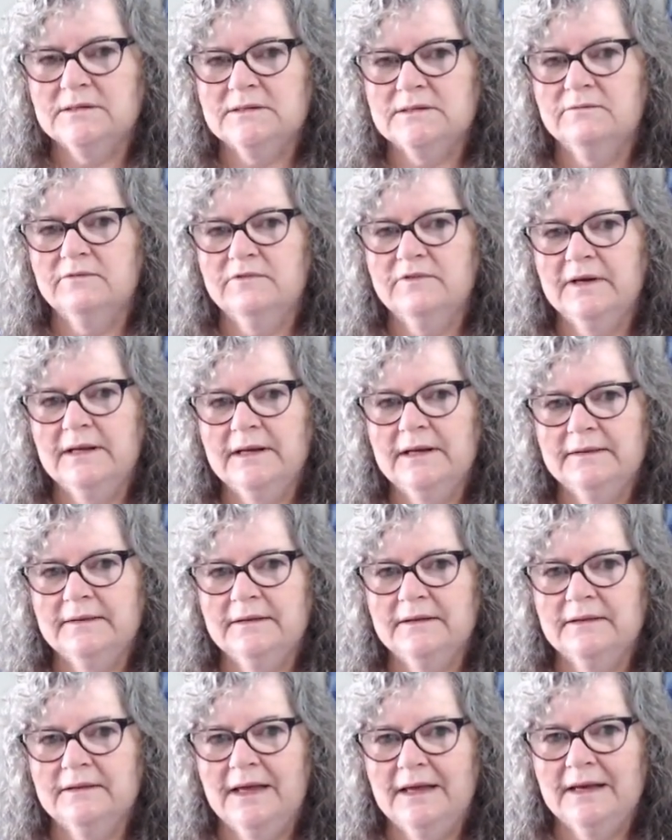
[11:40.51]
I'm feeling
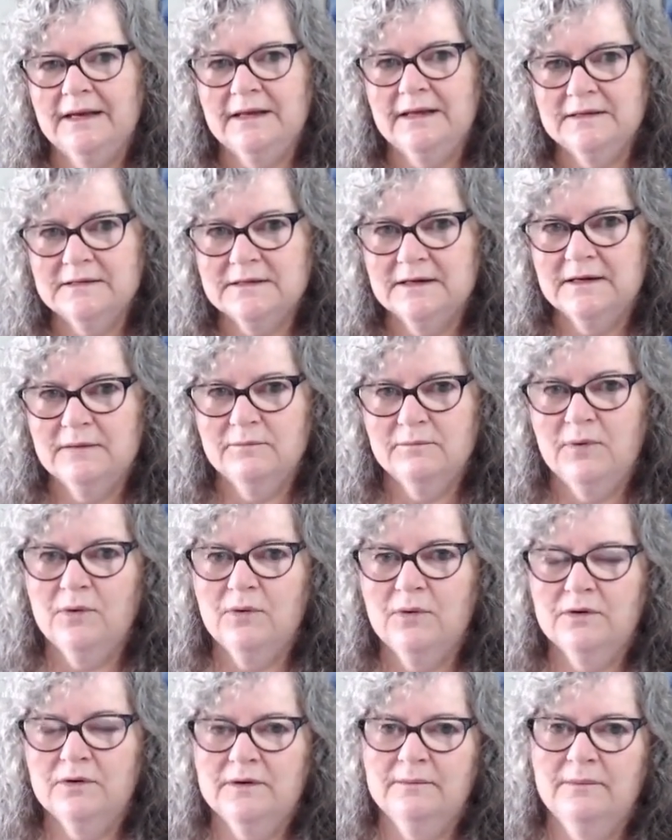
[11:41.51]
that is an
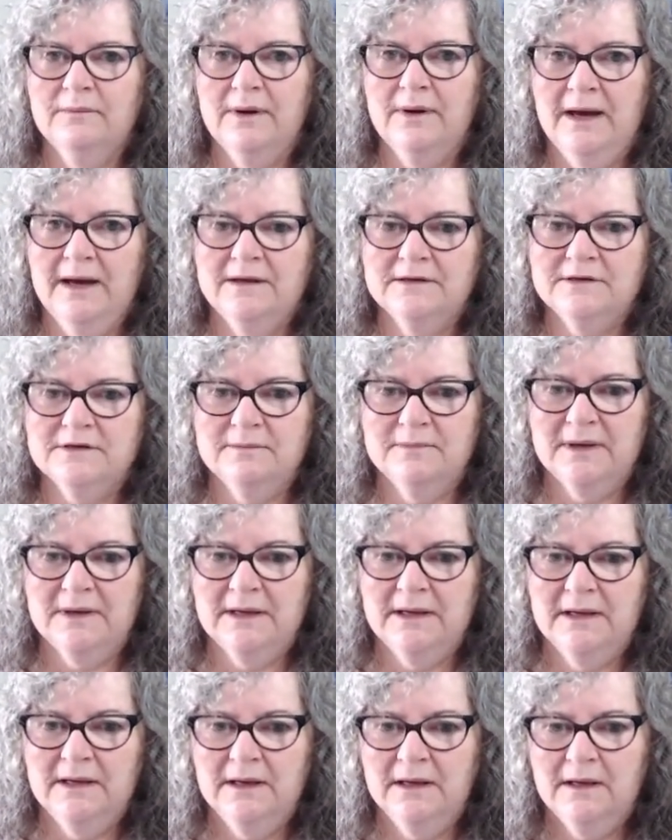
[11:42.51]
important part to
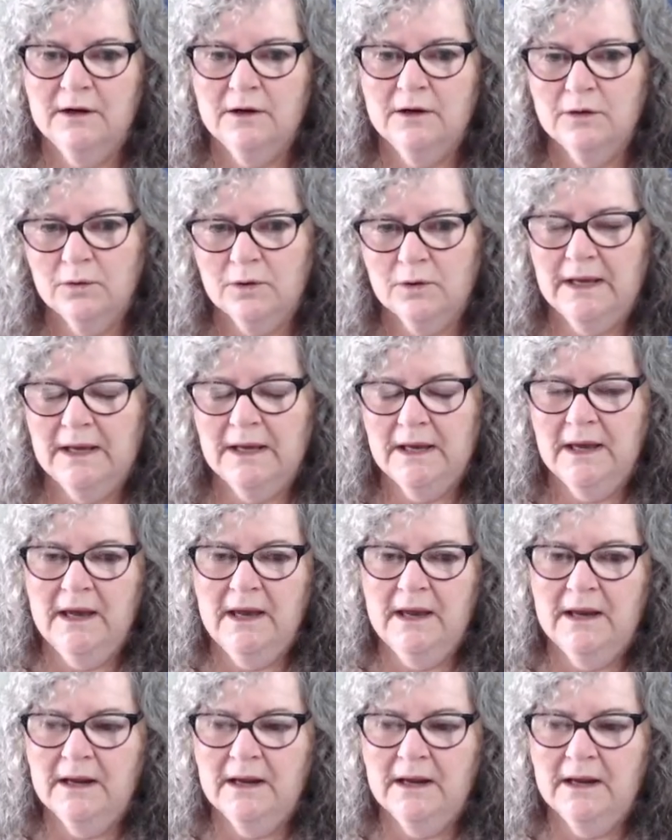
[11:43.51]
be looking at.